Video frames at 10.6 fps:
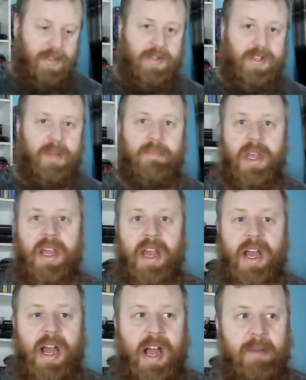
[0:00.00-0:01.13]
thing that Gordon sent
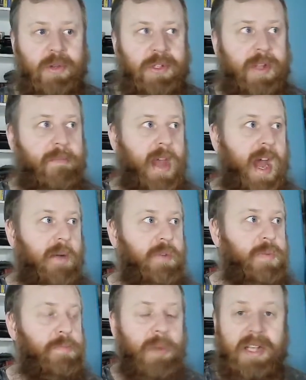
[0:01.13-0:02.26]
me, I must admit I
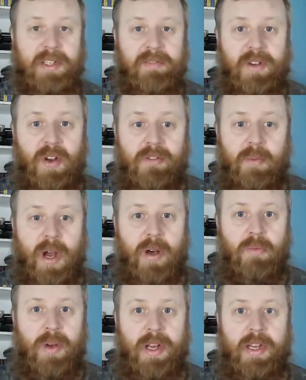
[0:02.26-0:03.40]
was massively
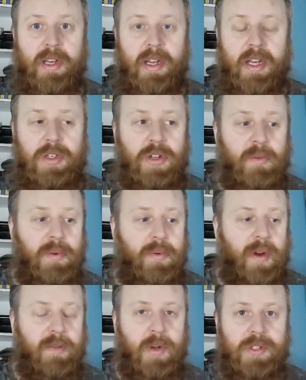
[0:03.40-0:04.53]
overwhelmed when he showed
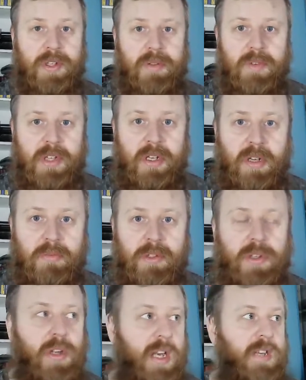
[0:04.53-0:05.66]
me what it was, and it was
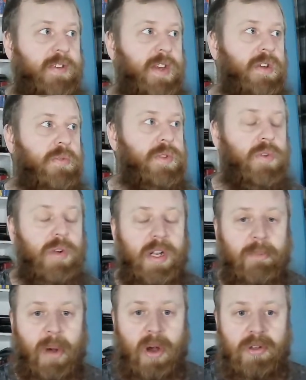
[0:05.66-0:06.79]
in his video that was
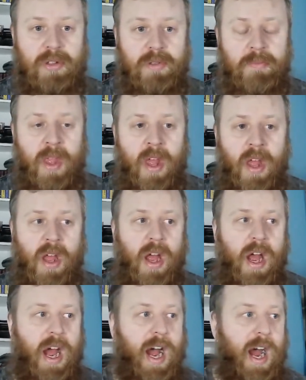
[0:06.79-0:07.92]
going in the box.
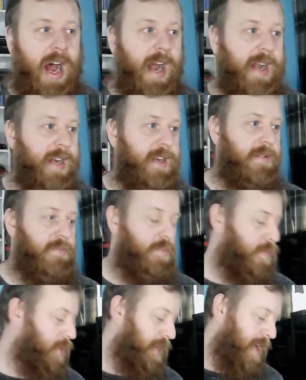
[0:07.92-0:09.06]
I
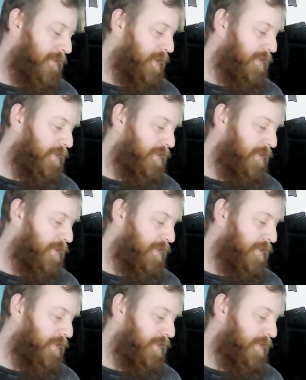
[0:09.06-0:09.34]
would